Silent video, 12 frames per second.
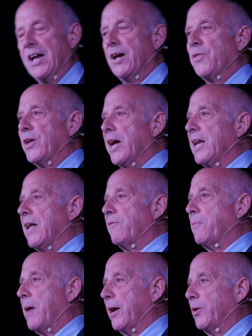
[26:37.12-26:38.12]
The thing I love
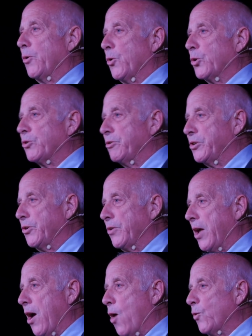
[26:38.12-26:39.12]
about Yorkshire is you
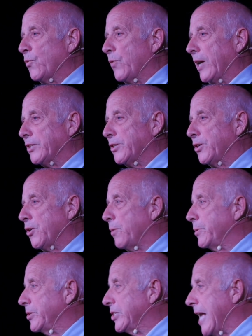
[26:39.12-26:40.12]
get old-fashioned
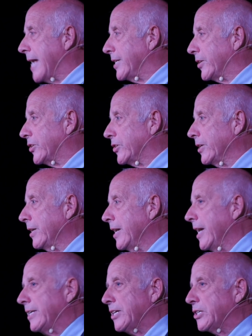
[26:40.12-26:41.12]
common sense.
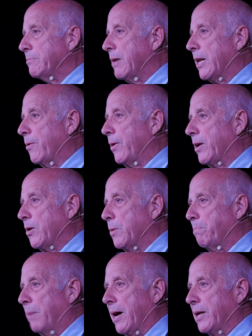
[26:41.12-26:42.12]
It doesn't matter whether you go to
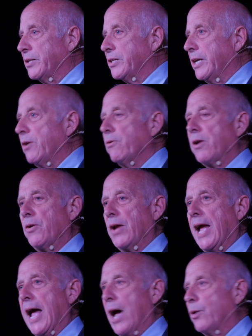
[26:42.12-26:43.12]
Barnsley or go
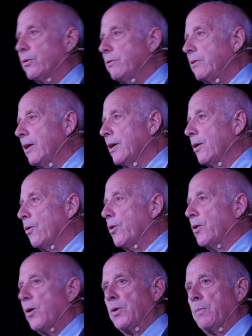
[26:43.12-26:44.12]
to Howden or
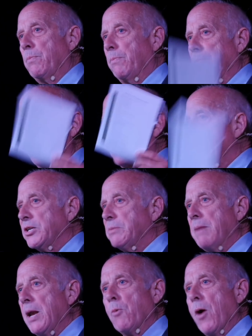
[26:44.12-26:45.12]
you go to, it
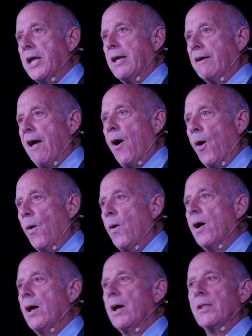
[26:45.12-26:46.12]
doesn't matter where you go,
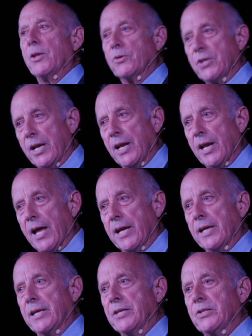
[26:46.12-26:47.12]
they'll tell it
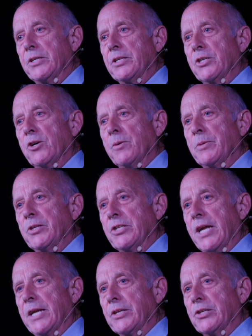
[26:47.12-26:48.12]
like it is, and it's common
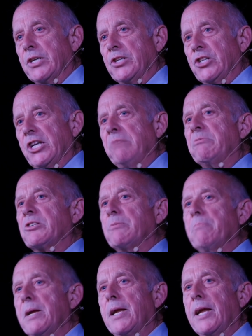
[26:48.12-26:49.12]
sense. It seems to
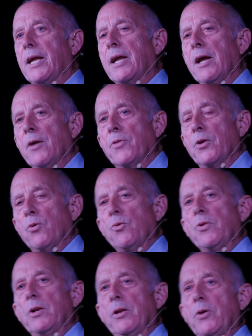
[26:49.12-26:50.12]
me that
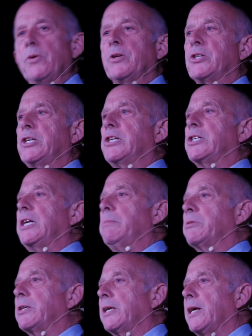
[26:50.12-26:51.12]
all the lunacy
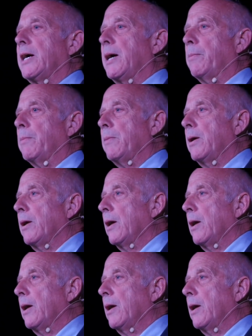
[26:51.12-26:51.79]
seems to come